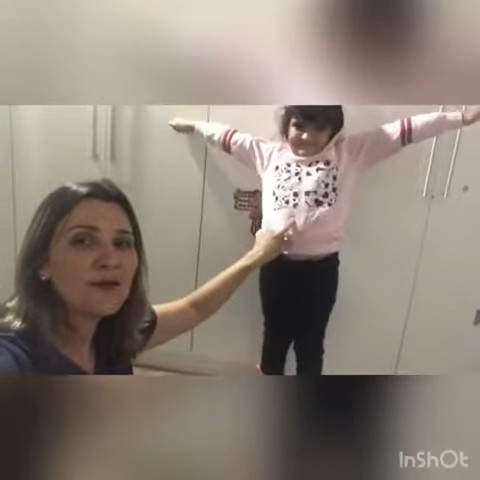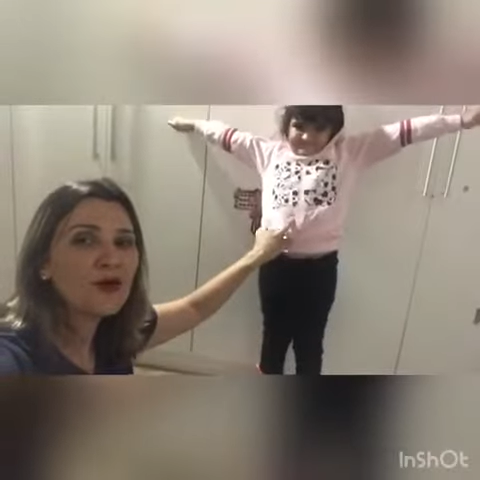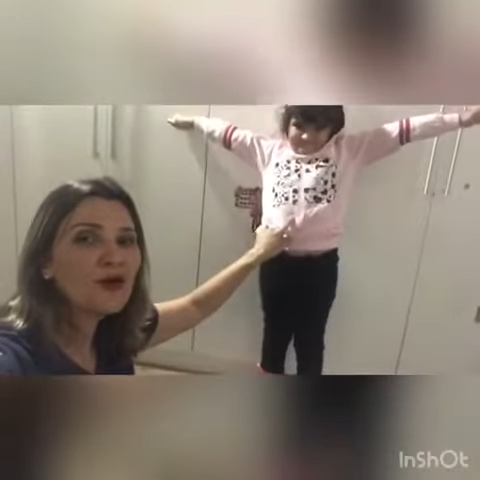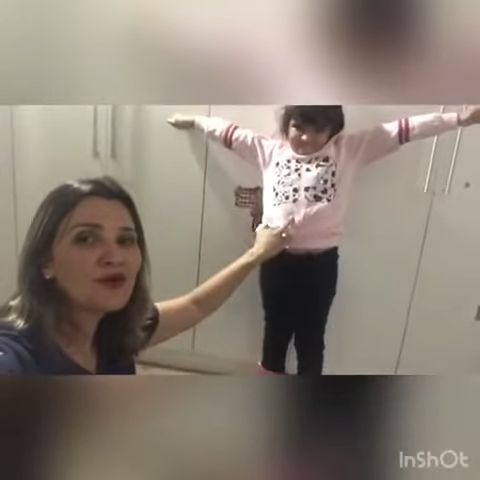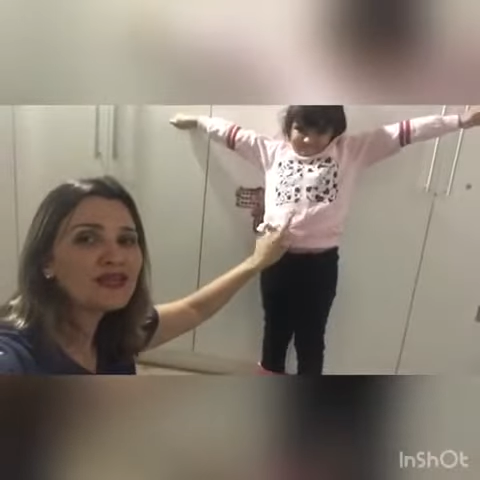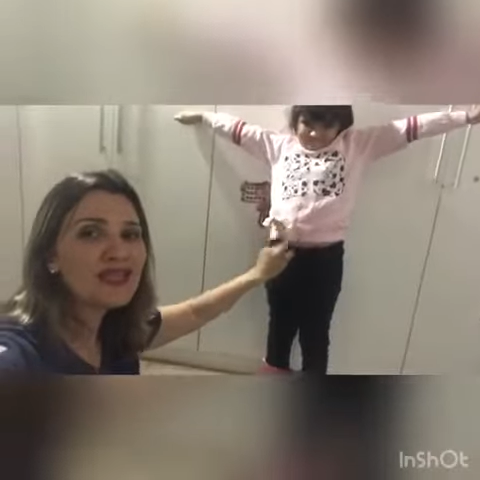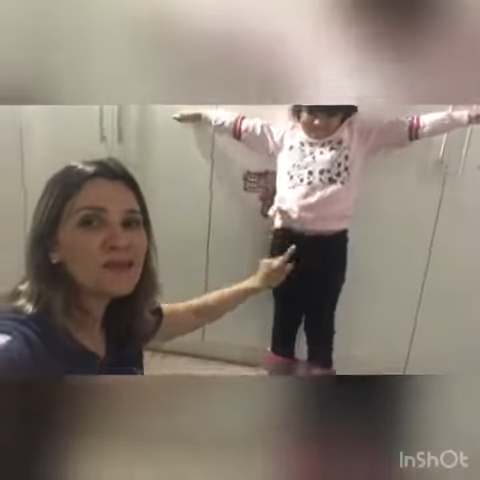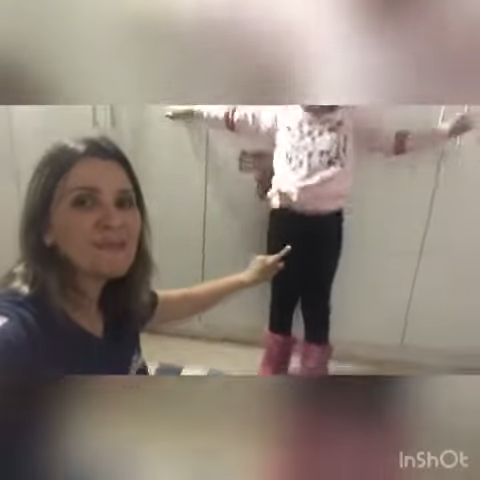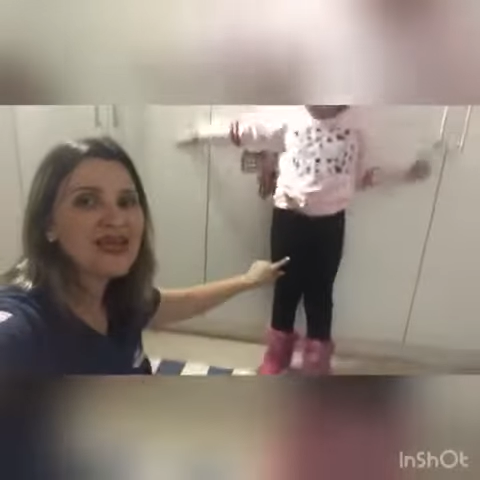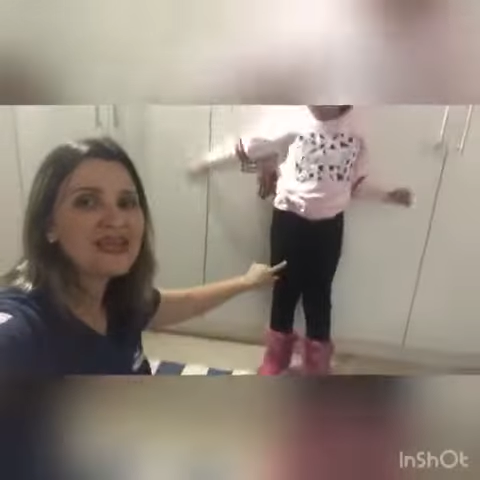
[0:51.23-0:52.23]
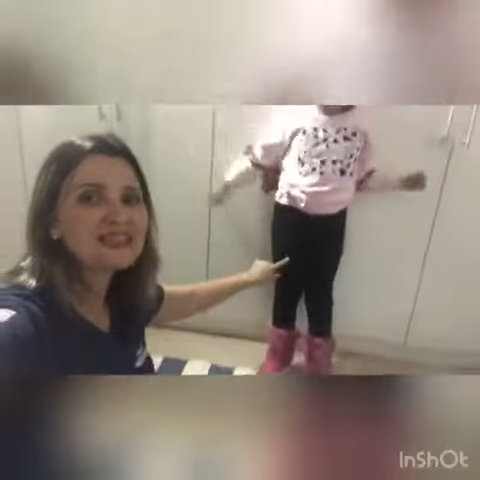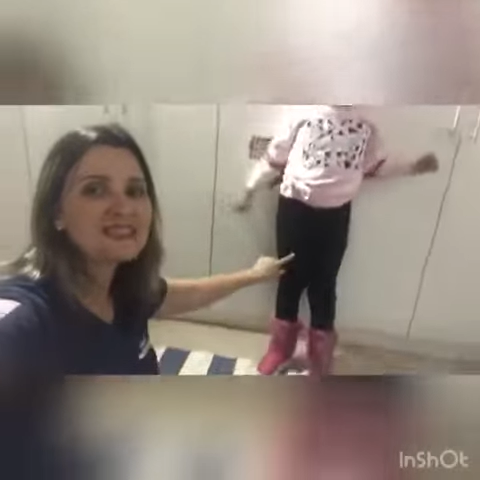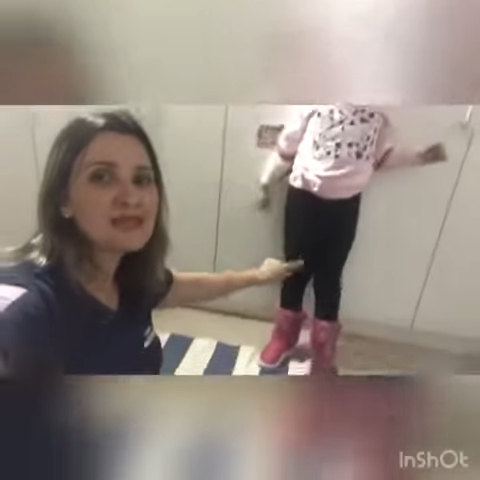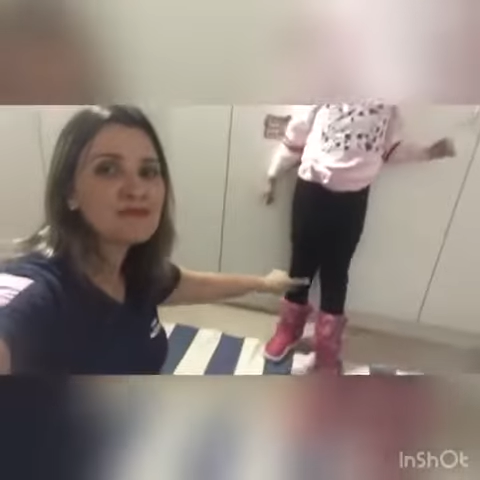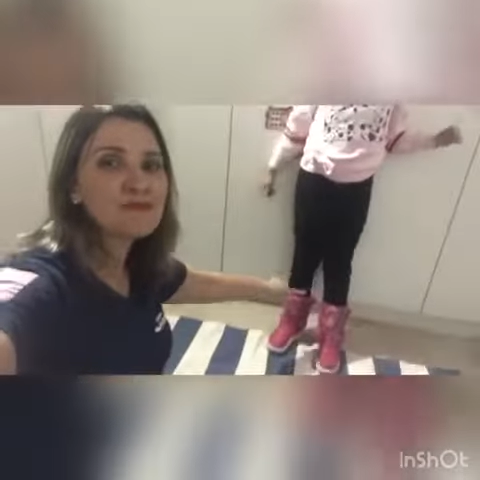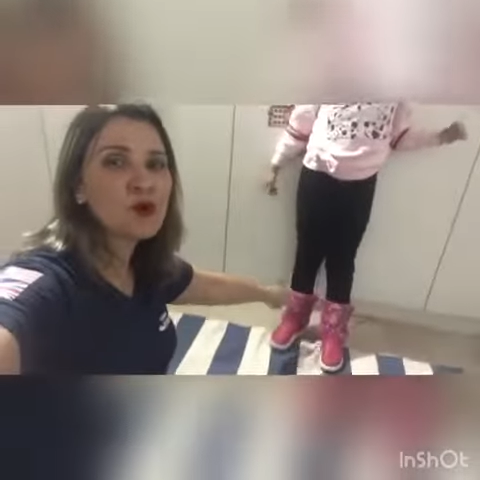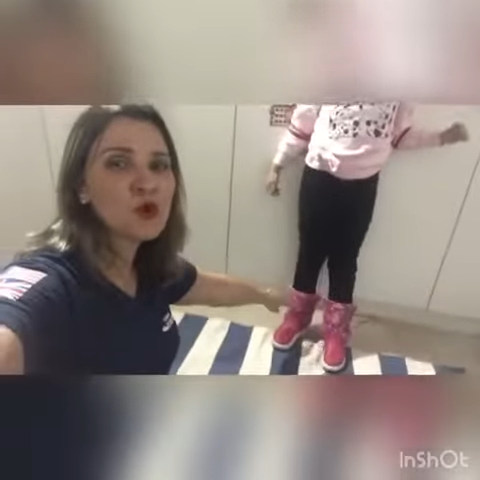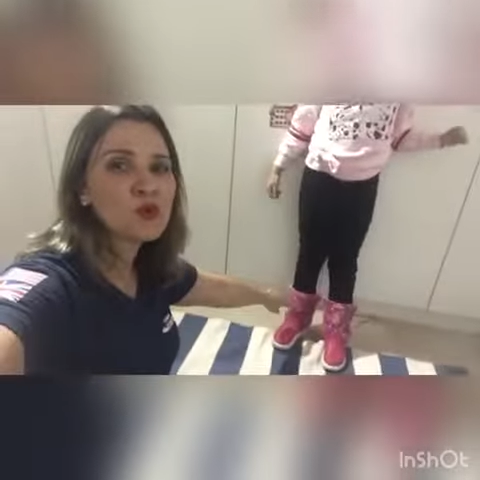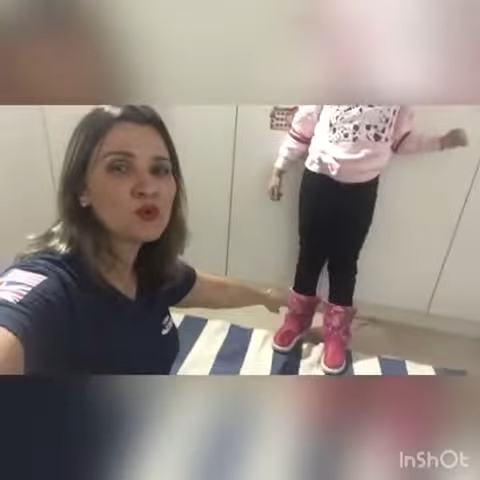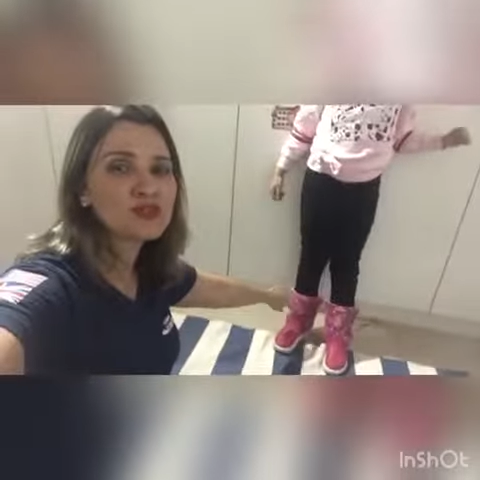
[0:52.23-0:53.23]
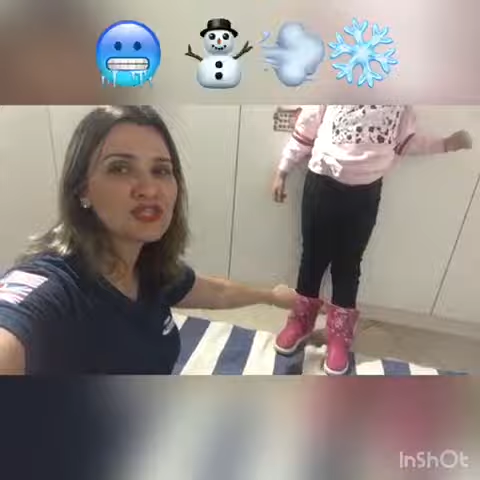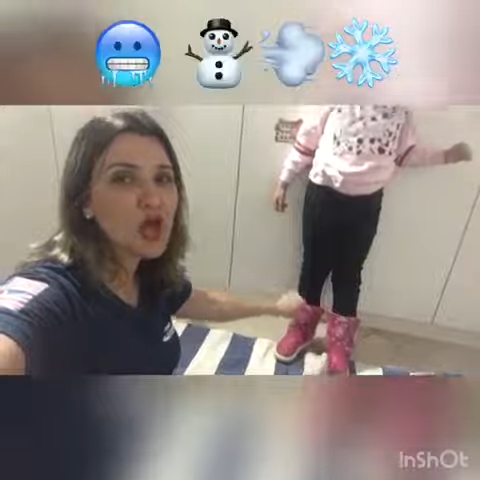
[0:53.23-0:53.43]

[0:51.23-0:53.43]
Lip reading: hoodie, pants and boots